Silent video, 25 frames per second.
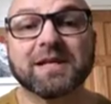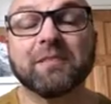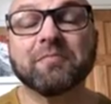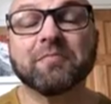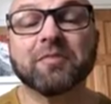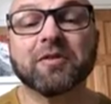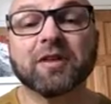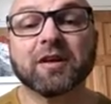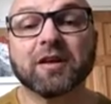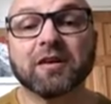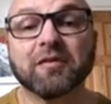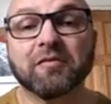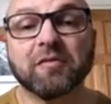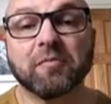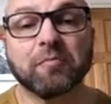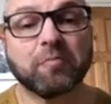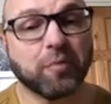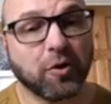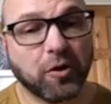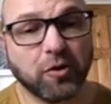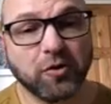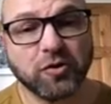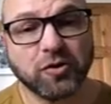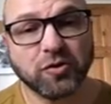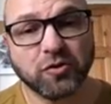something of a
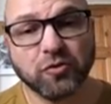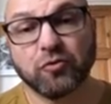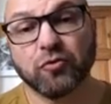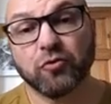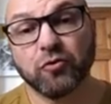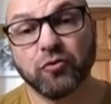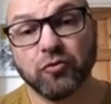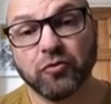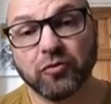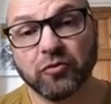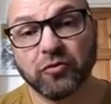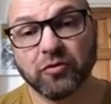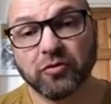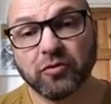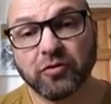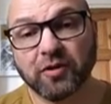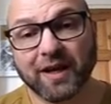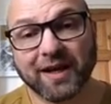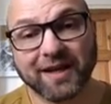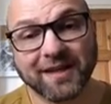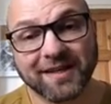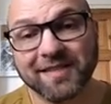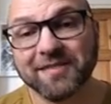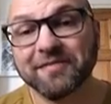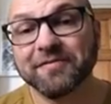post-truth
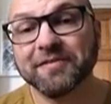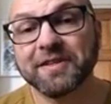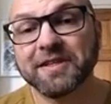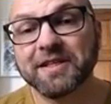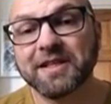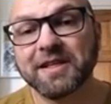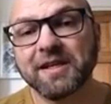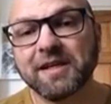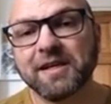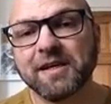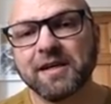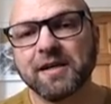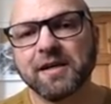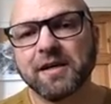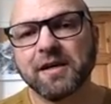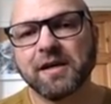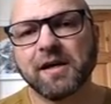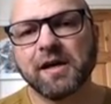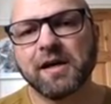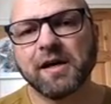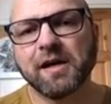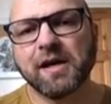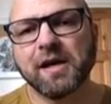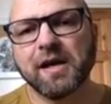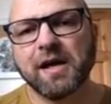activity,
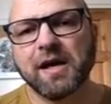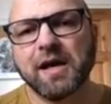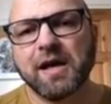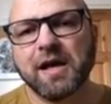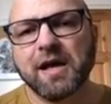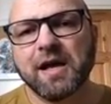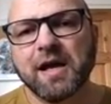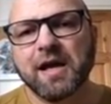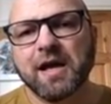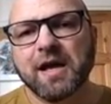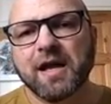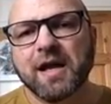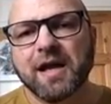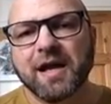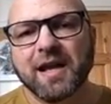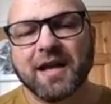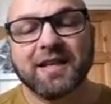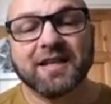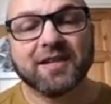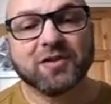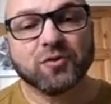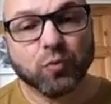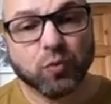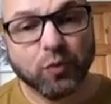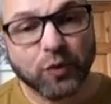
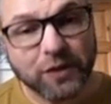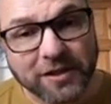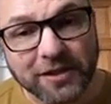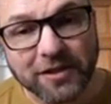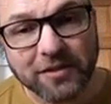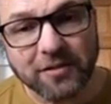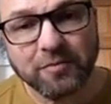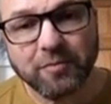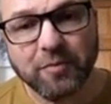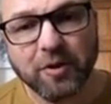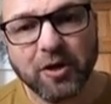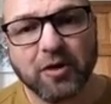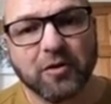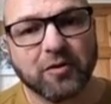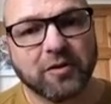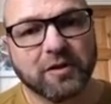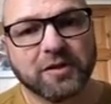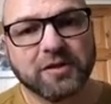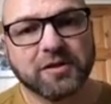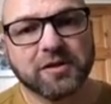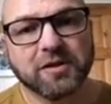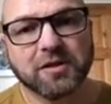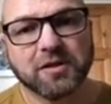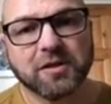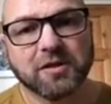it is
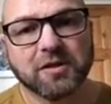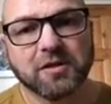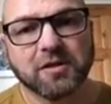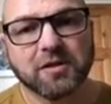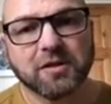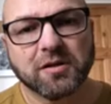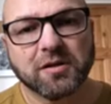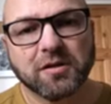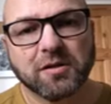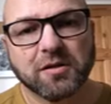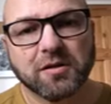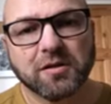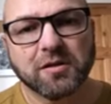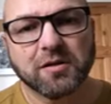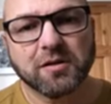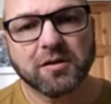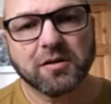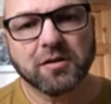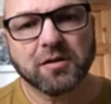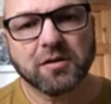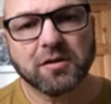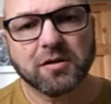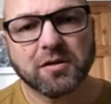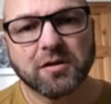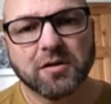whistleblowers
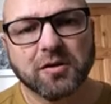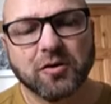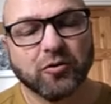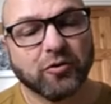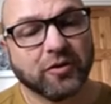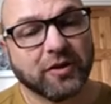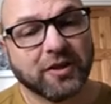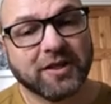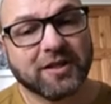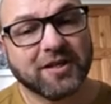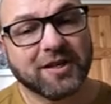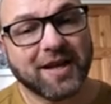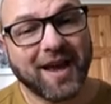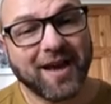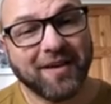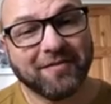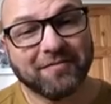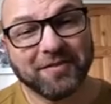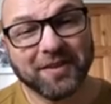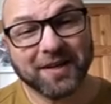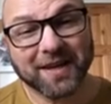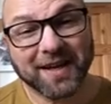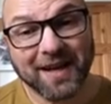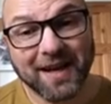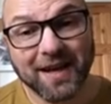who need to
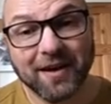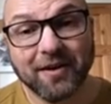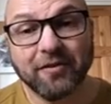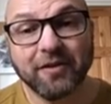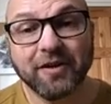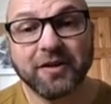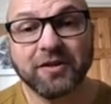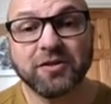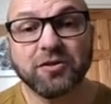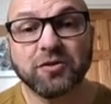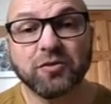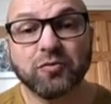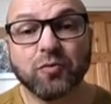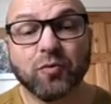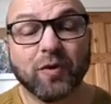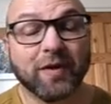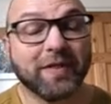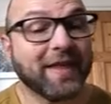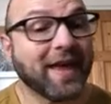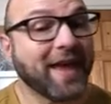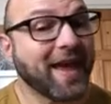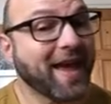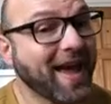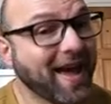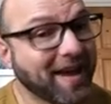have the courage, when
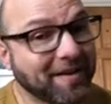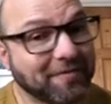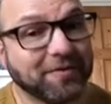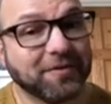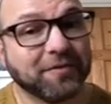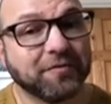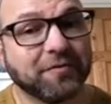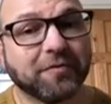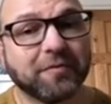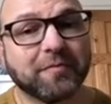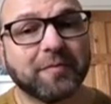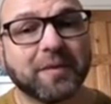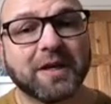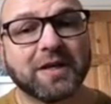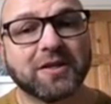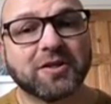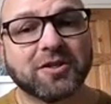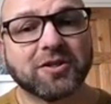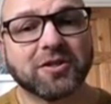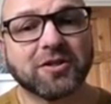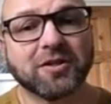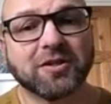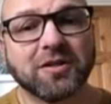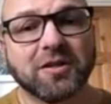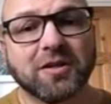they have
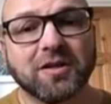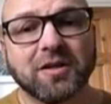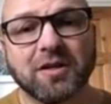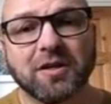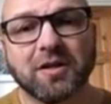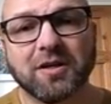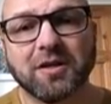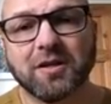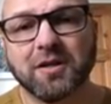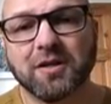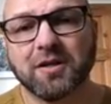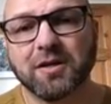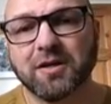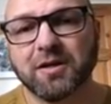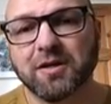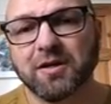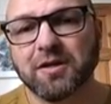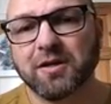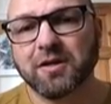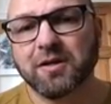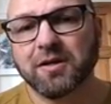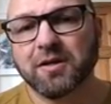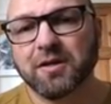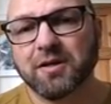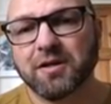information,
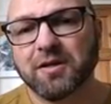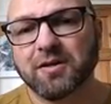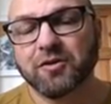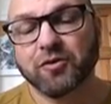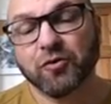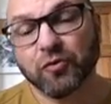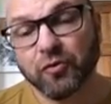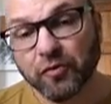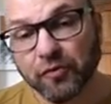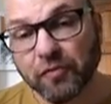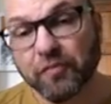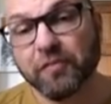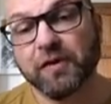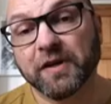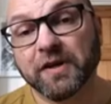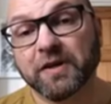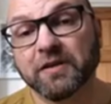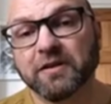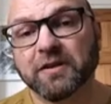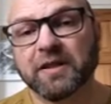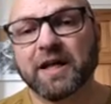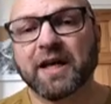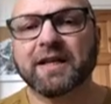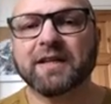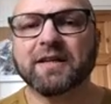to
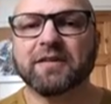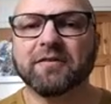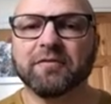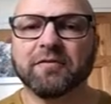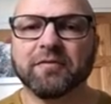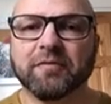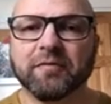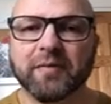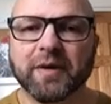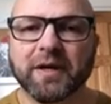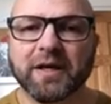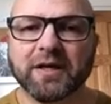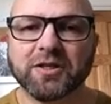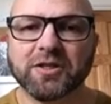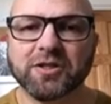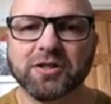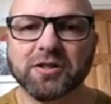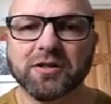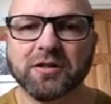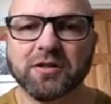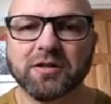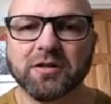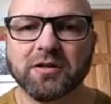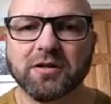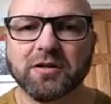reveal that information,